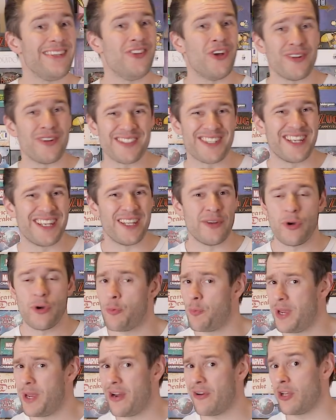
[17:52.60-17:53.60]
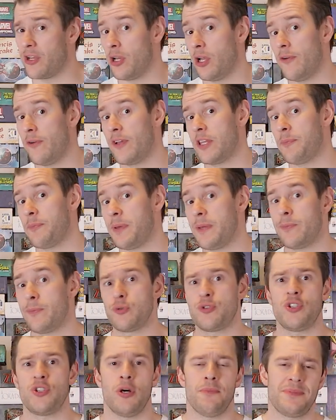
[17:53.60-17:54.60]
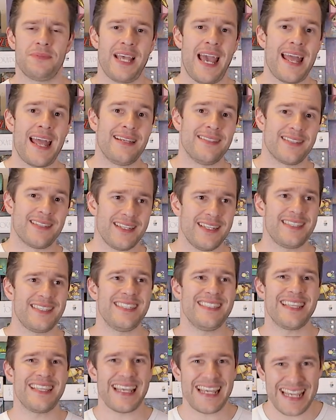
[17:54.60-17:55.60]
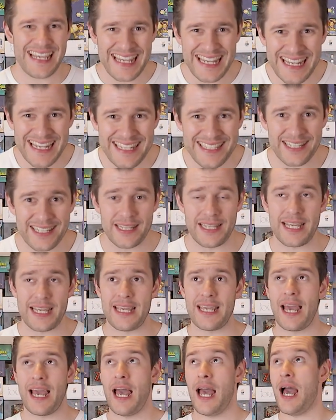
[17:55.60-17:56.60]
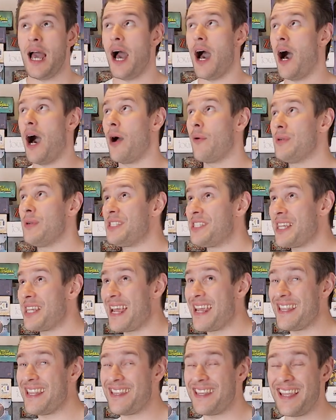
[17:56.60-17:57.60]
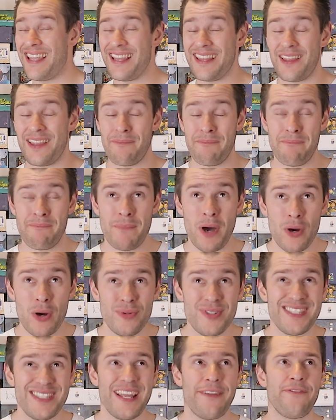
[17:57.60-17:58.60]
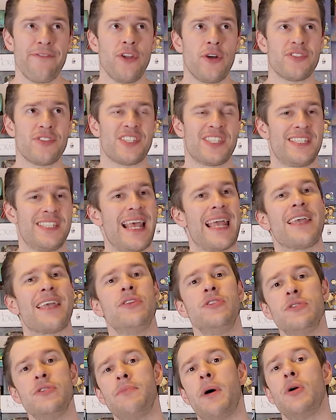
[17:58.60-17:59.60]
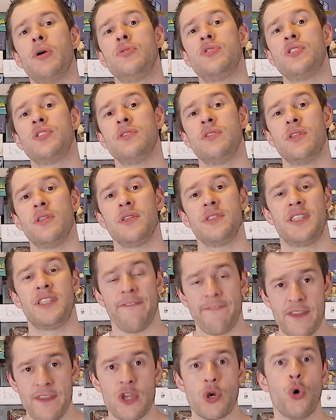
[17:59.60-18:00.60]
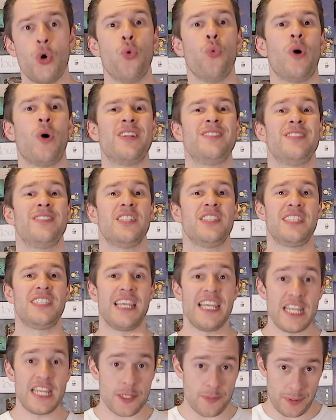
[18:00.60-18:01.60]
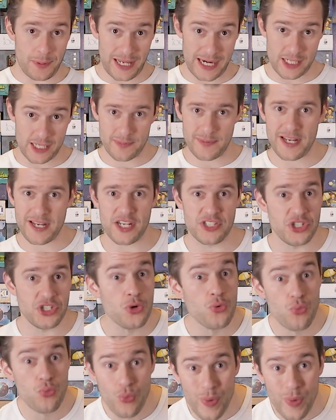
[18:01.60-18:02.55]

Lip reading: not going to appear in a lot of other people's top 10s, and this is easily, I would say, the most, if not second most, difficult one to teach players, because you